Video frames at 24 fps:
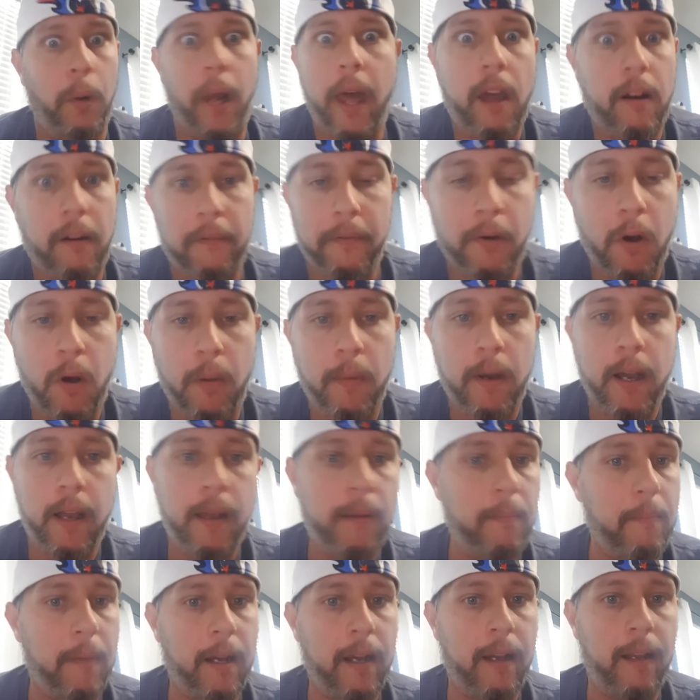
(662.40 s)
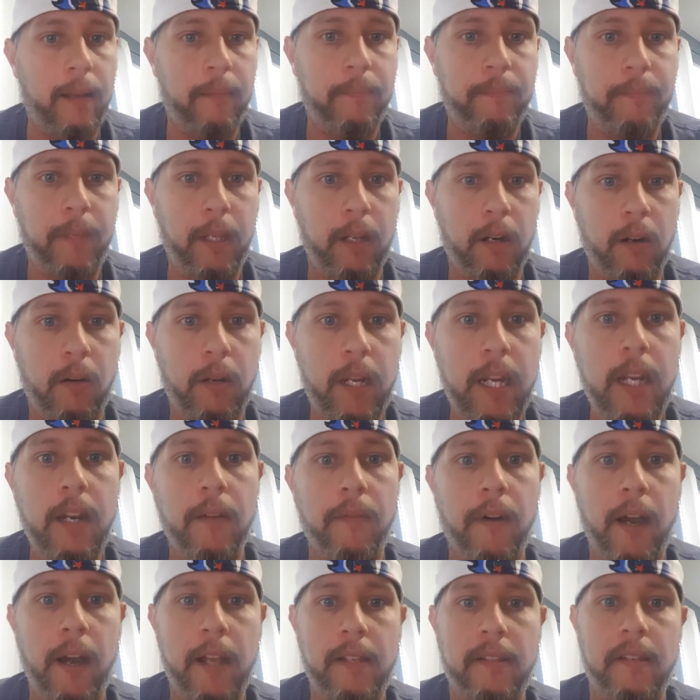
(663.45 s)
out of all my you know,
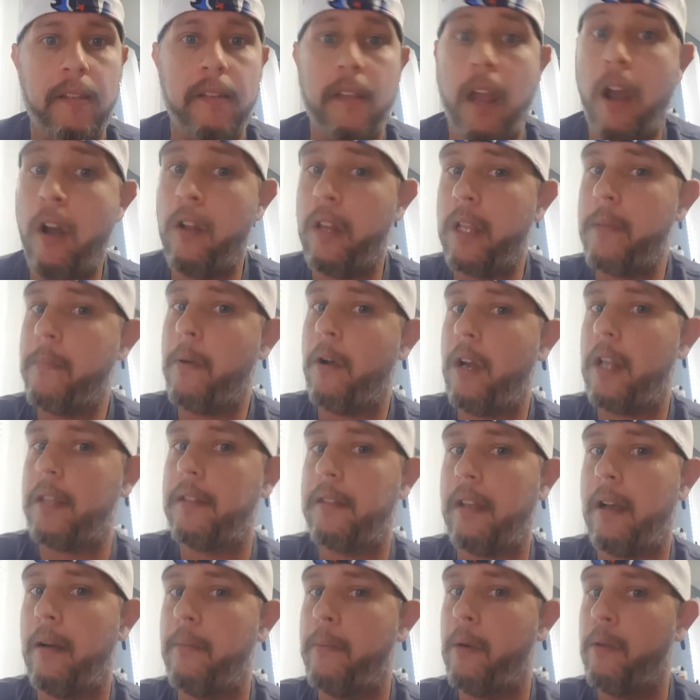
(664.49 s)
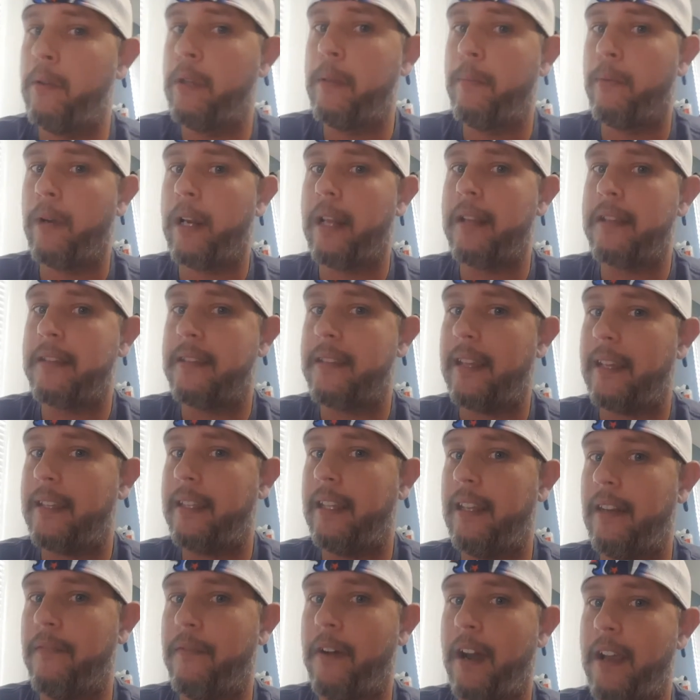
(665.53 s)
e-devices. I'm only bringing 6
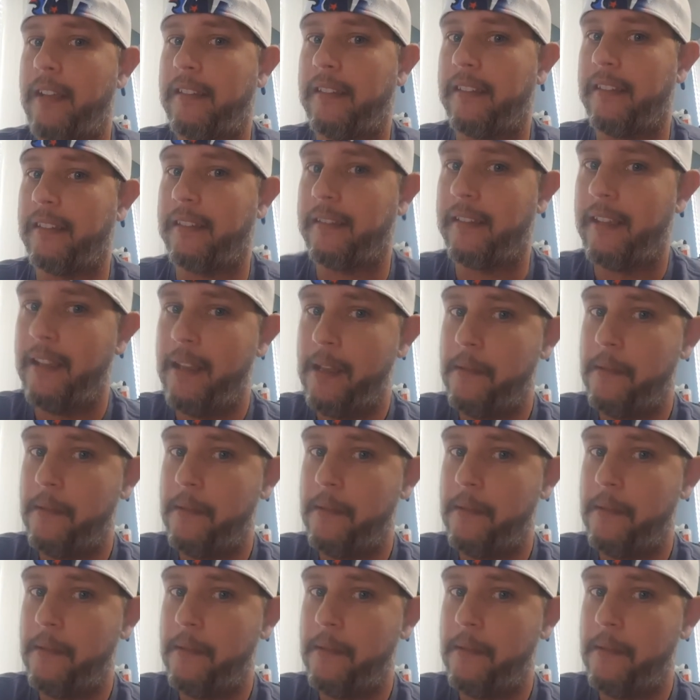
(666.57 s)
e-devices.